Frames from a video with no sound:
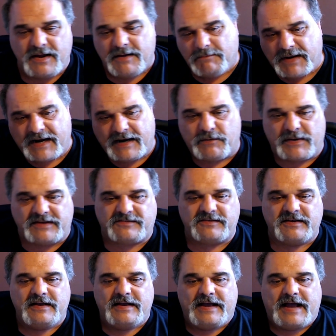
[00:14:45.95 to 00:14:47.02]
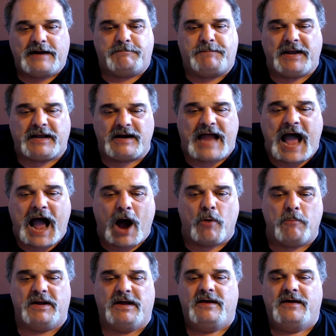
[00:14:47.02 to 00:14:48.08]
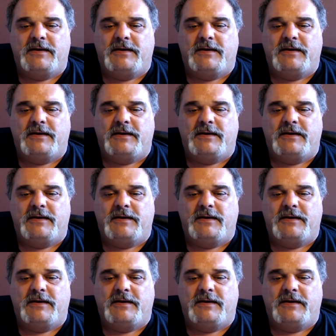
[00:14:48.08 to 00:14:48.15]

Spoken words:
But anyways, and Pickelhaube,